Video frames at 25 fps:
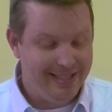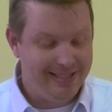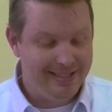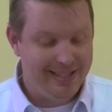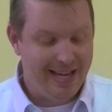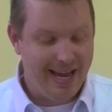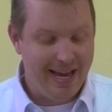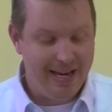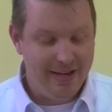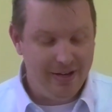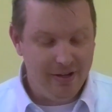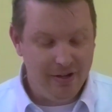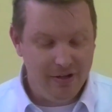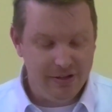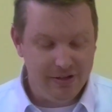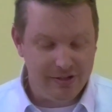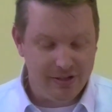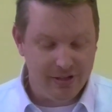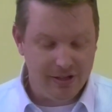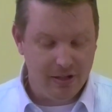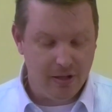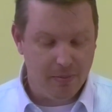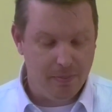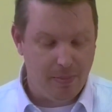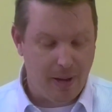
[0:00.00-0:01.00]
tenderness
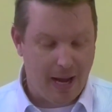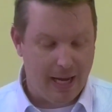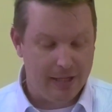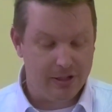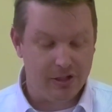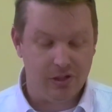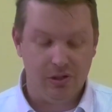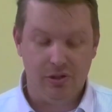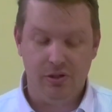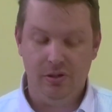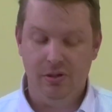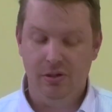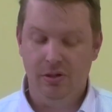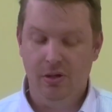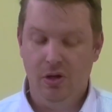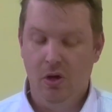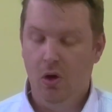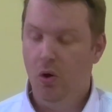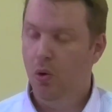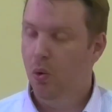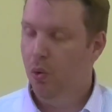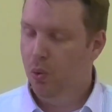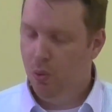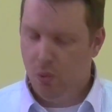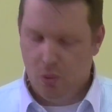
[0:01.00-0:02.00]
and compassion,
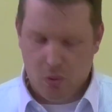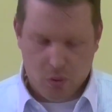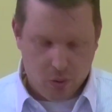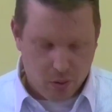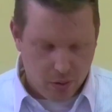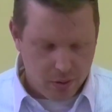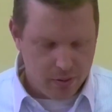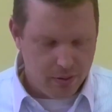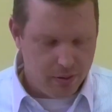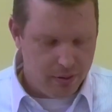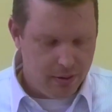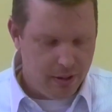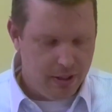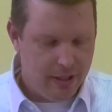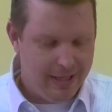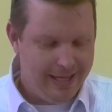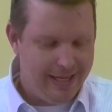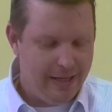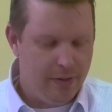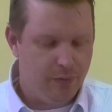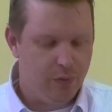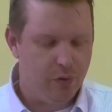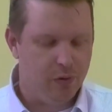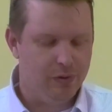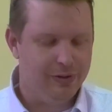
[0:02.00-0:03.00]
or
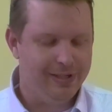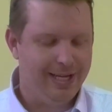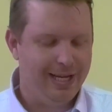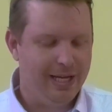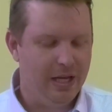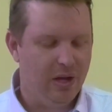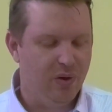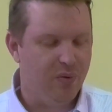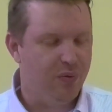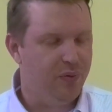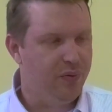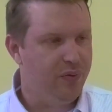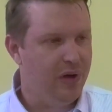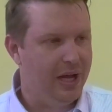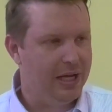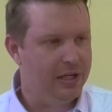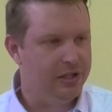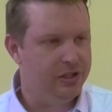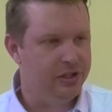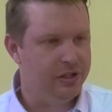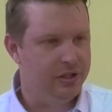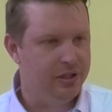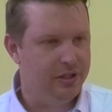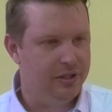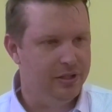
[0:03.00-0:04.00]
if there is any
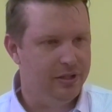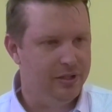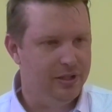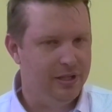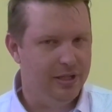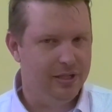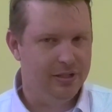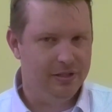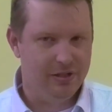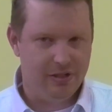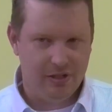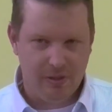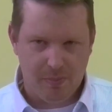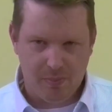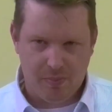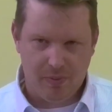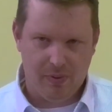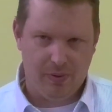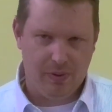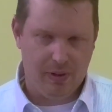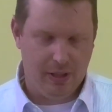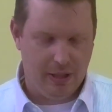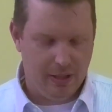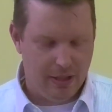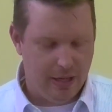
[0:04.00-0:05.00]
affection and
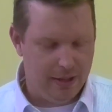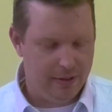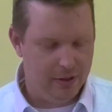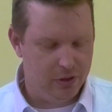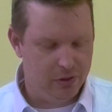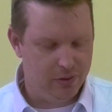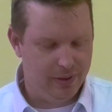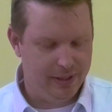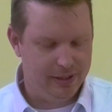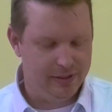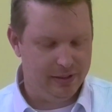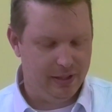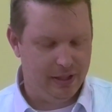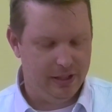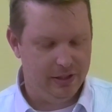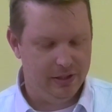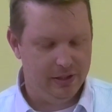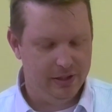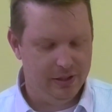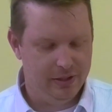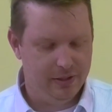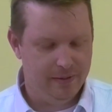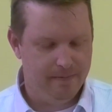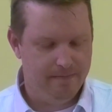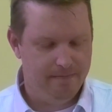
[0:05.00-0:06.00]
sympathy, another
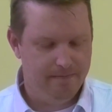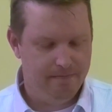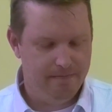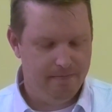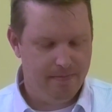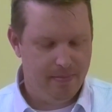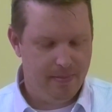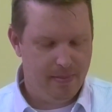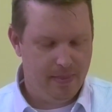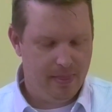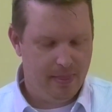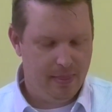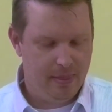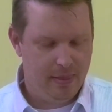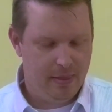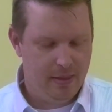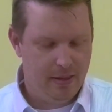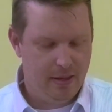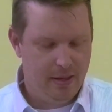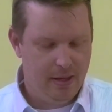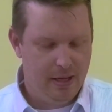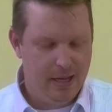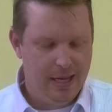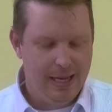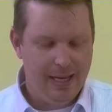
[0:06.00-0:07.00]
translation.
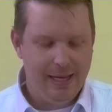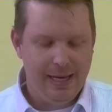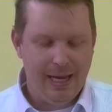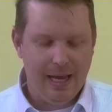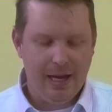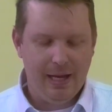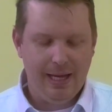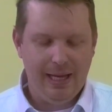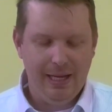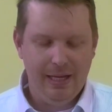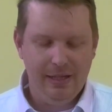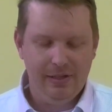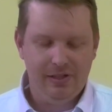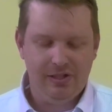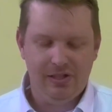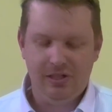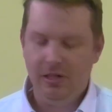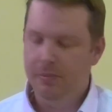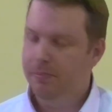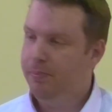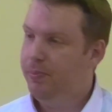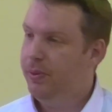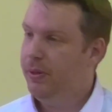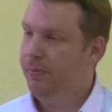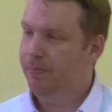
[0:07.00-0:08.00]
Now, he is
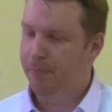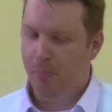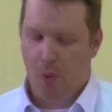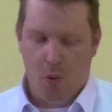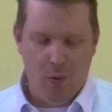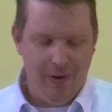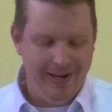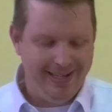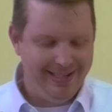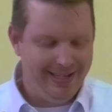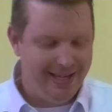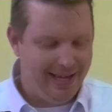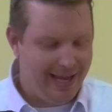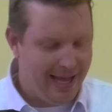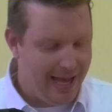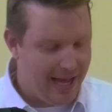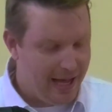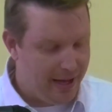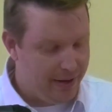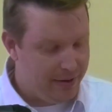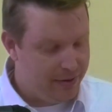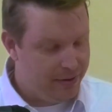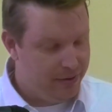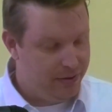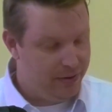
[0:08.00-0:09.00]
simply pointing
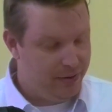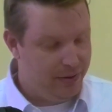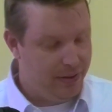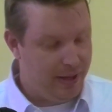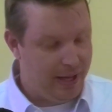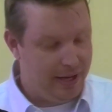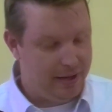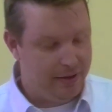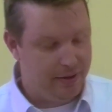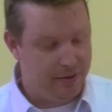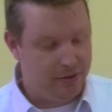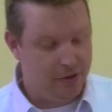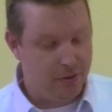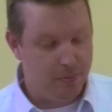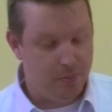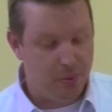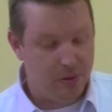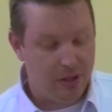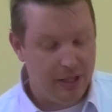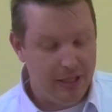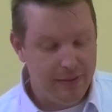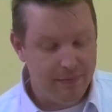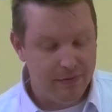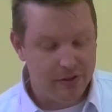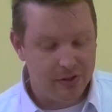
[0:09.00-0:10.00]
out that the
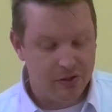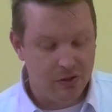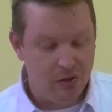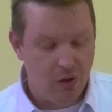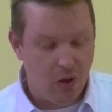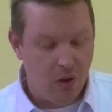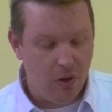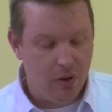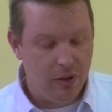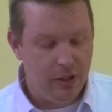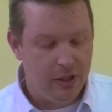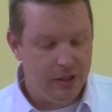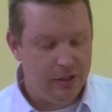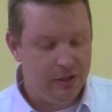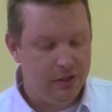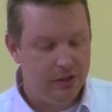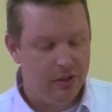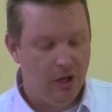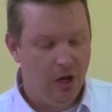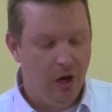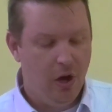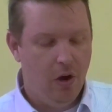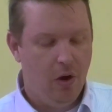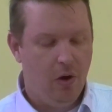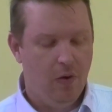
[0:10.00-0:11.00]
believer's
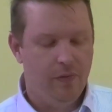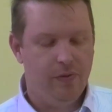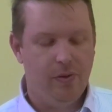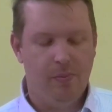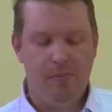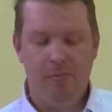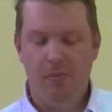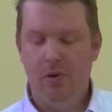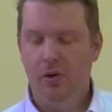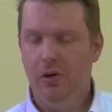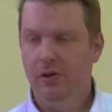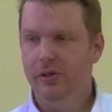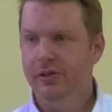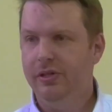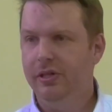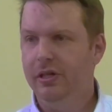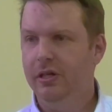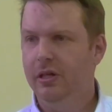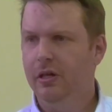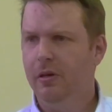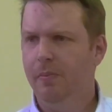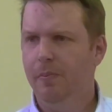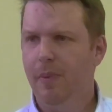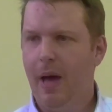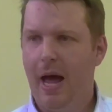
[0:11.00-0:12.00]
knowledge of the mercy
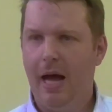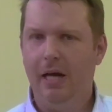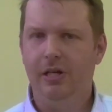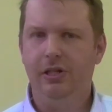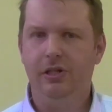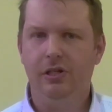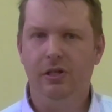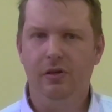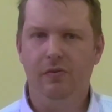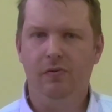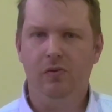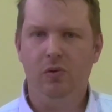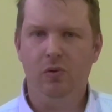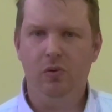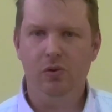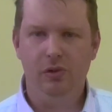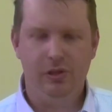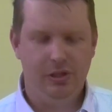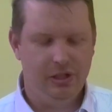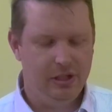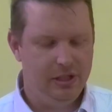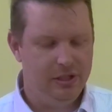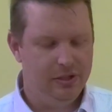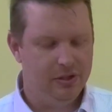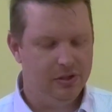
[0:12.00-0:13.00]
and compassion of Lord
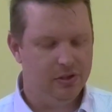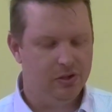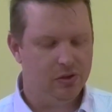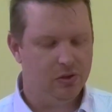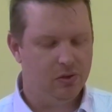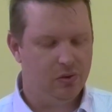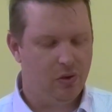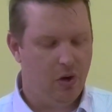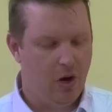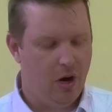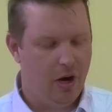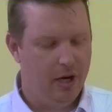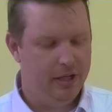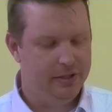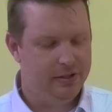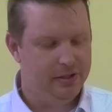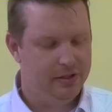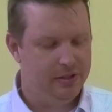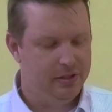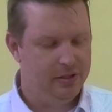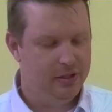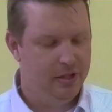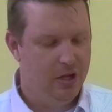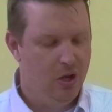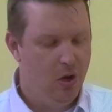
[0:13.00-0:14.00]
Jesus
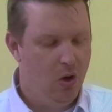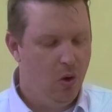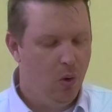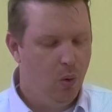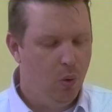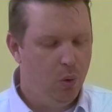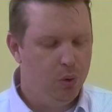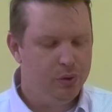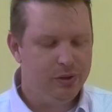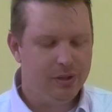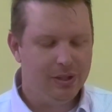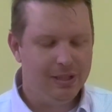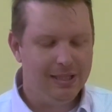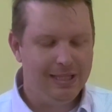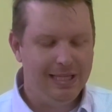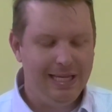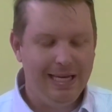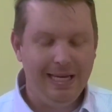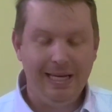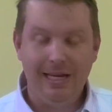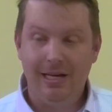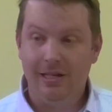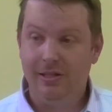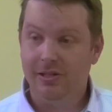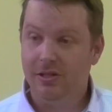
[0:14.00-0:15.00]
Christ ought to
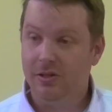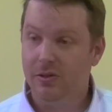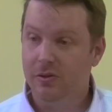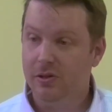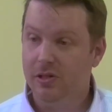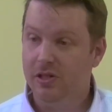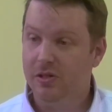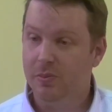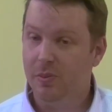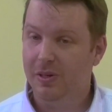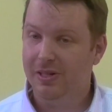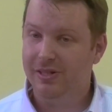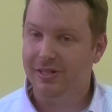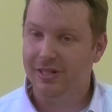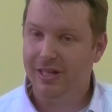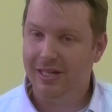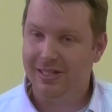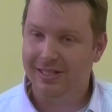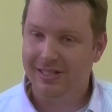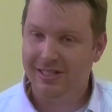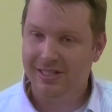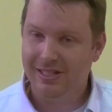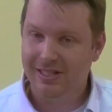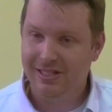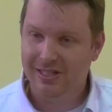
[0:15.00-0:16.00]
lead us to express a
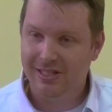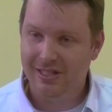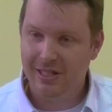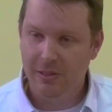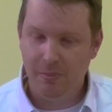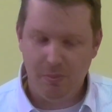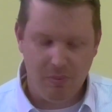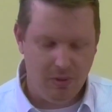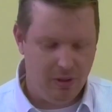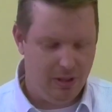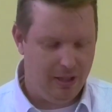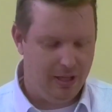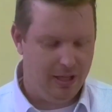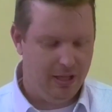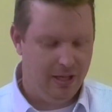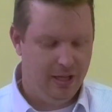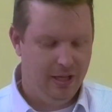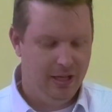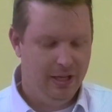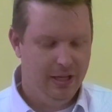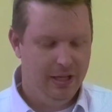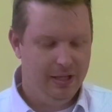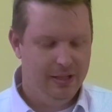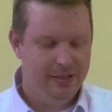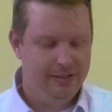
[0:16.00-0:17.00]
similar
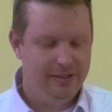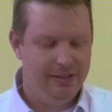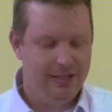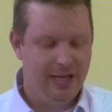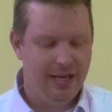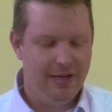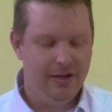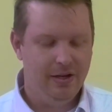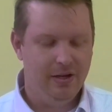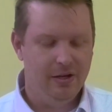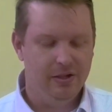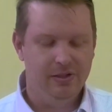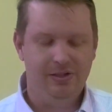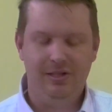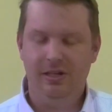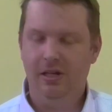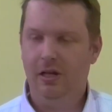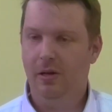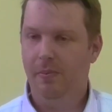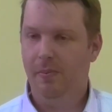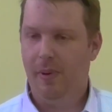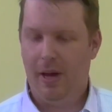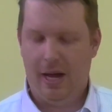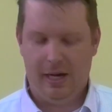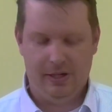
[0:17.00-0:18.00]
tenderness and
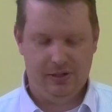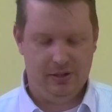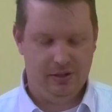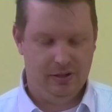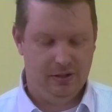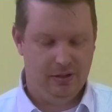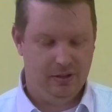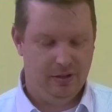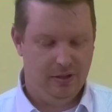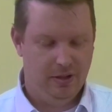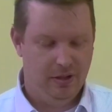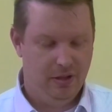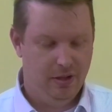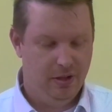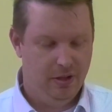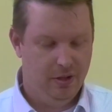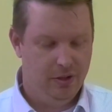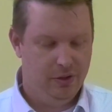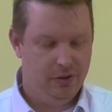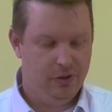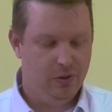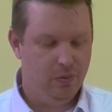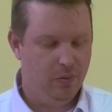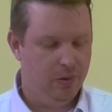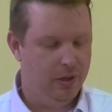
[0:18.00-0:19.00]
compassion
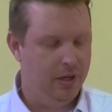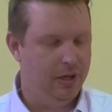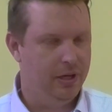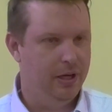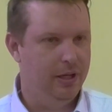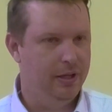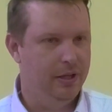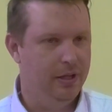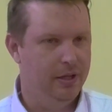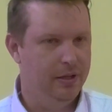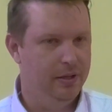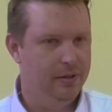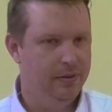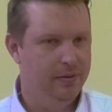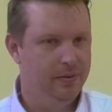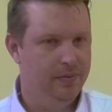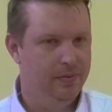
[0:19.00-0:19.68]
to one another.